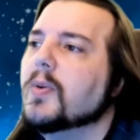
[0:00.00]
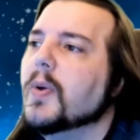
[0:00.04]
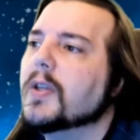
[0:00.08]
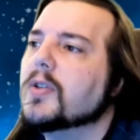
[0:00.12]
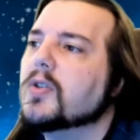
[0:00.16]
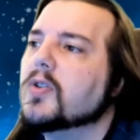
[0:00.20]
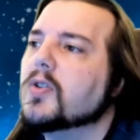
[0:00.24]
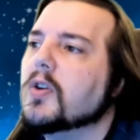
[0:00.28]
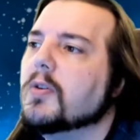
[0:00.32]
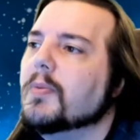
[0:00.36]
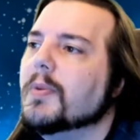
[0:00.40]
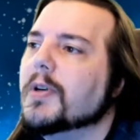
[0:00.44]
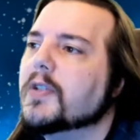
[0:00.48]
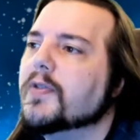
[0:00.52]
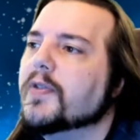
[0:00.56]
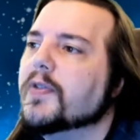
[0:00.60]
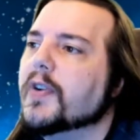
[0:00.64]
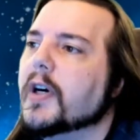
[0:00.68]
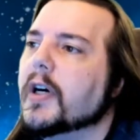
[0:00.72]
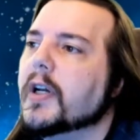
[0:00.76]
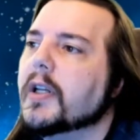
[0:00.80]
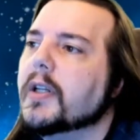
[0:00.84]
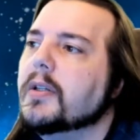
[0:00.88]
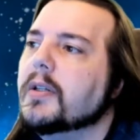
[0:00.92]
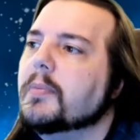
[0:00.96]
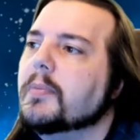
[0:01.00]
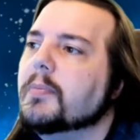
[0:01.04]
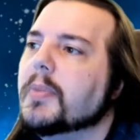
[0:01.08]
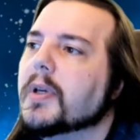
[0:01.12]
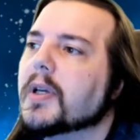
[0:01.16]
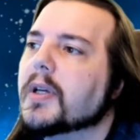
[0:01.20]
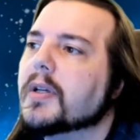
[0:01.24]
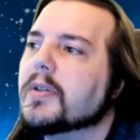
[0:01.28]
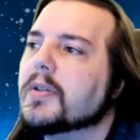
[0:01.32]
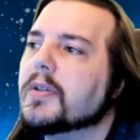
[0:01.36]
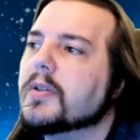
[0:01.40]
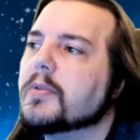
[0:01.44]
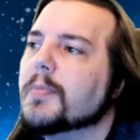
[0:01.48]
It's so much fun
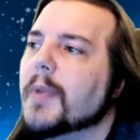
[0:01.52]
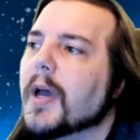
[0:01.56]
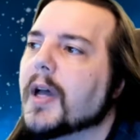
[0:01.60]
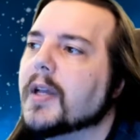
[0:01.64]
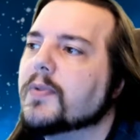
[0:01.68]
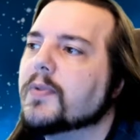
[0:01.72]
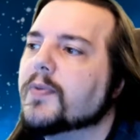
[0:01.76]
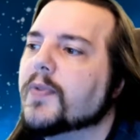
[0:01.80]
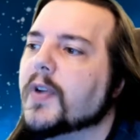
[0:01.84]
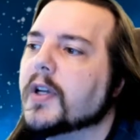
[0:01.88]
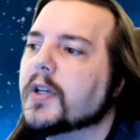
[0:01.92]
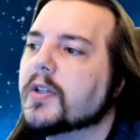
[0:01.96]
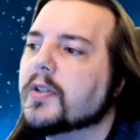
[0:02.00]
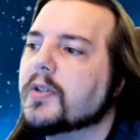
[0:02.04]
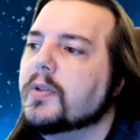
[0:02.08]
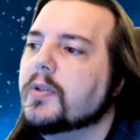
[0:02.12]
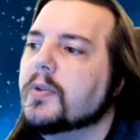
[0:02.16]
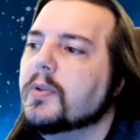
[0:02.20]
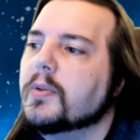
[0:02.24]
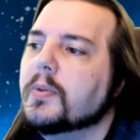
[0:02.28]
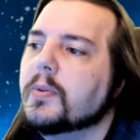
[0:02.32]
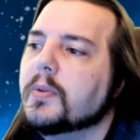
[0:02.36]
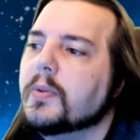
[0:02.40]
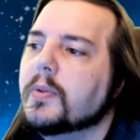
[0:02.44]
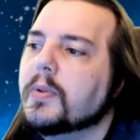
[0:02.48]
because it's Mass Effect 2.